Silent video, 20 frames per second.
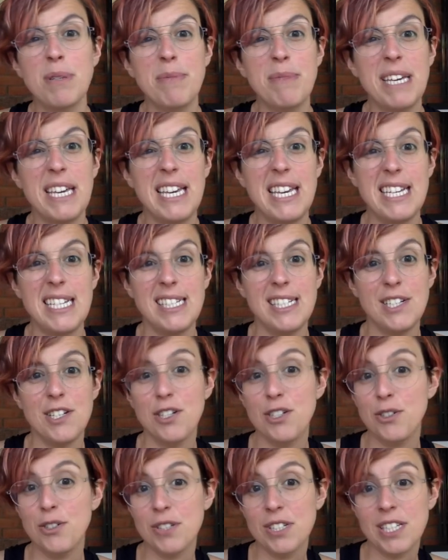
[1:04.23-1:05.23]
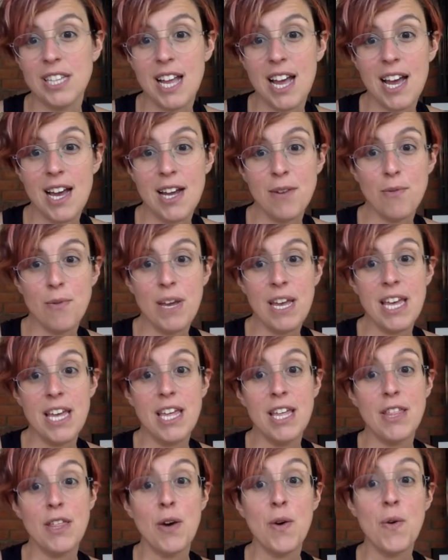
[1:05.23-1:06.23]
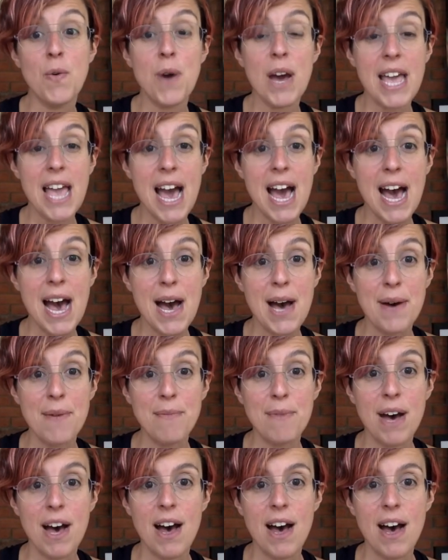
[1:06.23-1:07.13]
be easier to start with who I am